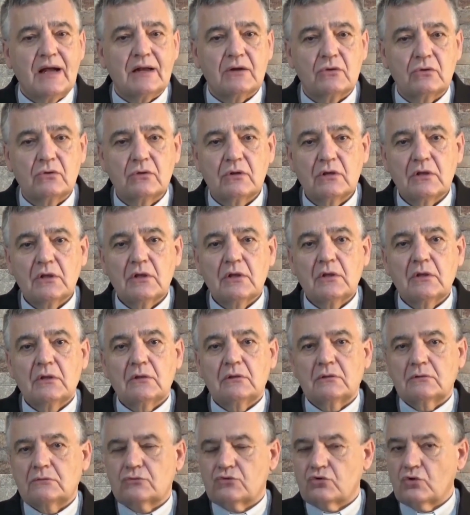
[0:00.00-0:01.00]
the one
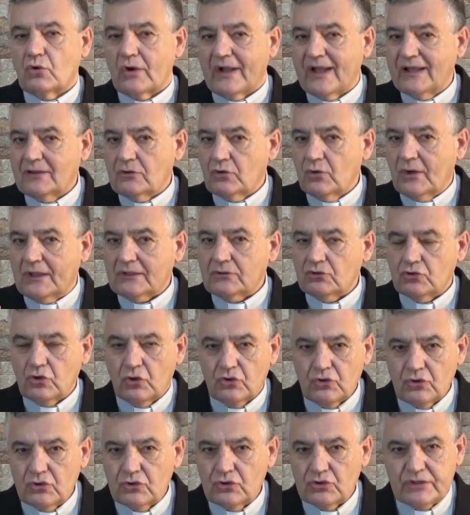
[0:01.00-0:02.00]
who carries
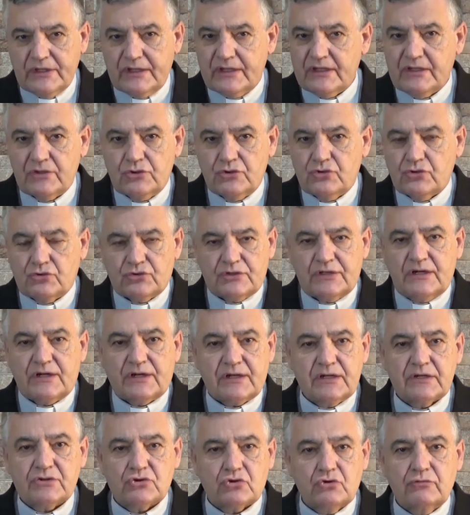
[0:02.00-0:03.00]
the child
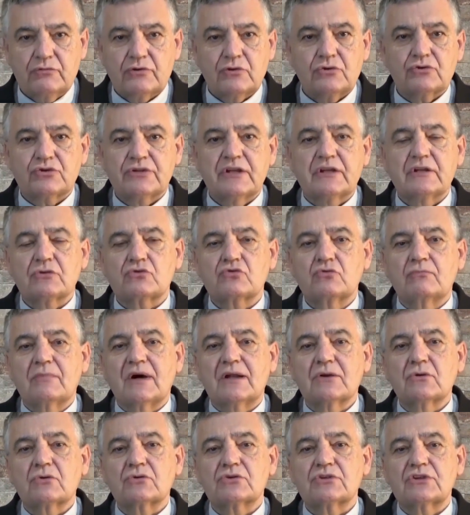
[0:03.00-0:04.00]
for 9 months
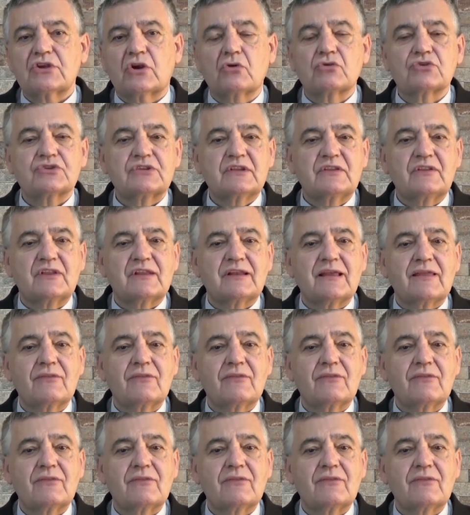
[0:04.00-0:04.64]
inside her.